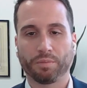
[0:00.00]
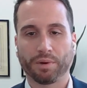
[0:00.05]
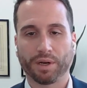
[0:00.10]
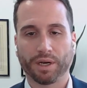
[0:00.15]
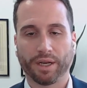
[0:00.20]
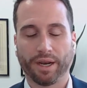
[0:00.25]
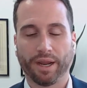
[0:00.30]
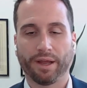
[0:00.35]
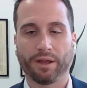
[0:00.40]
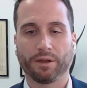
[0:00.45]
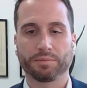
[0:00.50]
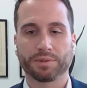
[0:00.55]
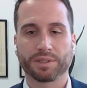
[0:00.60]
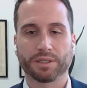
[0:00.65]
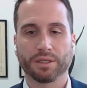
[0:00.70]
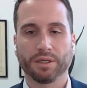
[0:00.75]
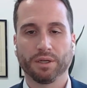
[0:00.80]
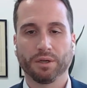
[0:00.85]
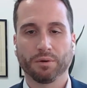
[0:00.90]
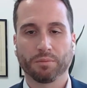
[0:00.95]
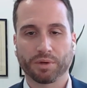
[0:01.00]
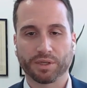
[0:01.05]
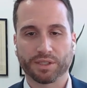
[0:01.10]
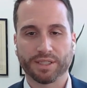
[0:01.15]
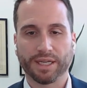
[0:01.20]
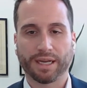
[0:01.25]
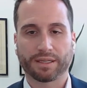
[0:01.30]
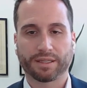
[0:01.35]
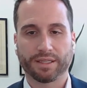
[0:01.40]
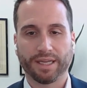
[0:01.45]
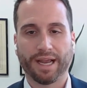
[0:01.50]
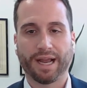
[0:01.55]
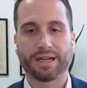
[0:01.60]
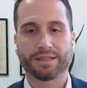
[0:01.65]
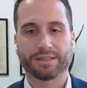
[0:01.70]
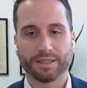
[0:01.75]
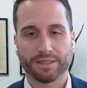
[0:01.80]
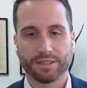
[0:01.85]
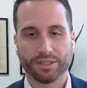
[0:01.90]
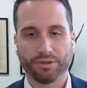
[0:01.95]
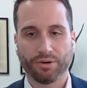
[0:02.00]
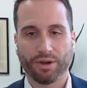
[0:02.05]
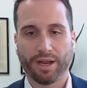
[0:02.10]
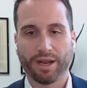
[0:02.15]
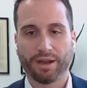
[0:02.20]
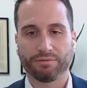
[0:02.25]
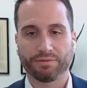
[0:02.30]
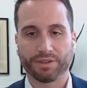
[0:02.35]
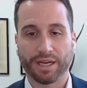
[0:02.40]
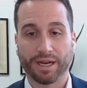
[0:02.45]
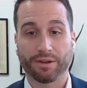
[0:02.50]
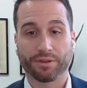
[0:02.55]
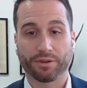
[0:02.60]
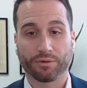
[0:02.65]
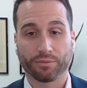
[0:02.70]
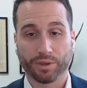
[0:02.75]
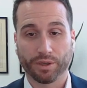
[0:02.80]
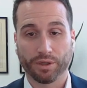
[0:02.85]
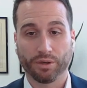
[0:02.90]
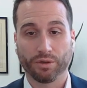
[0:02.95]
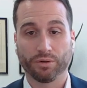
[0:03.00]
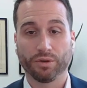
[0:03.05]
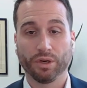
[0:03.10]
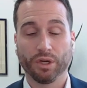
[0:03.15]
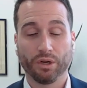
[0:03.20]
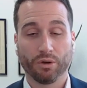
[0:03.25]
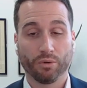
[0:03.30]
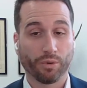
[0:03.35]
but it helps protect the assets you have down the road,